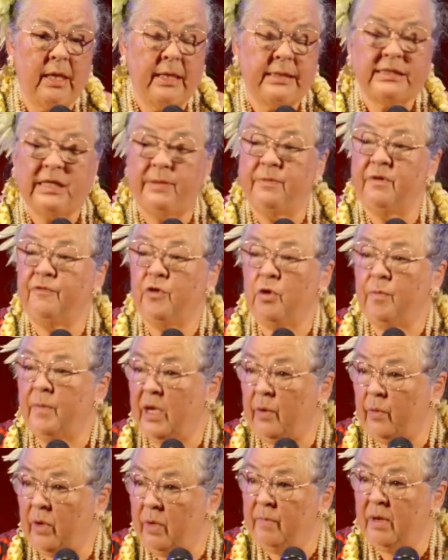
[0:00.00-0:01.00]
Some of you
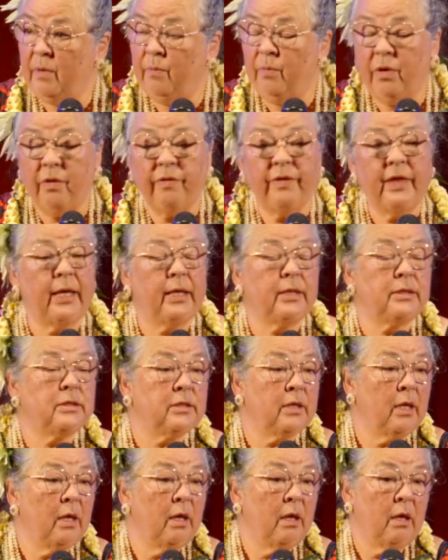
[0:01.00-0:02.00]
may remember
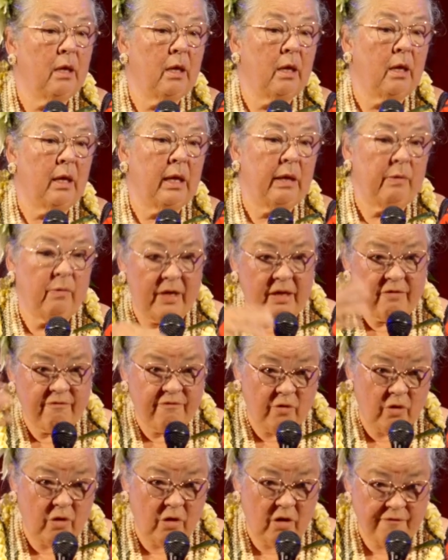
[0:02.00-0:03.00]
that I ran
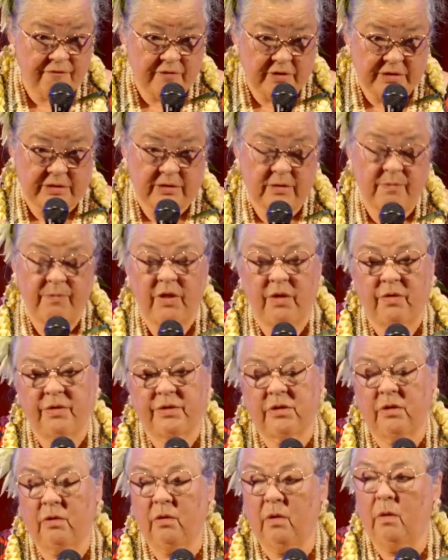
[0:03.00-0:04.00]
for office some
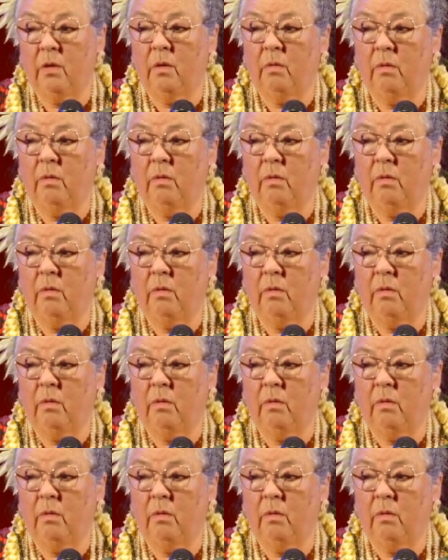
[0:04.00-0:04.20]
years ago.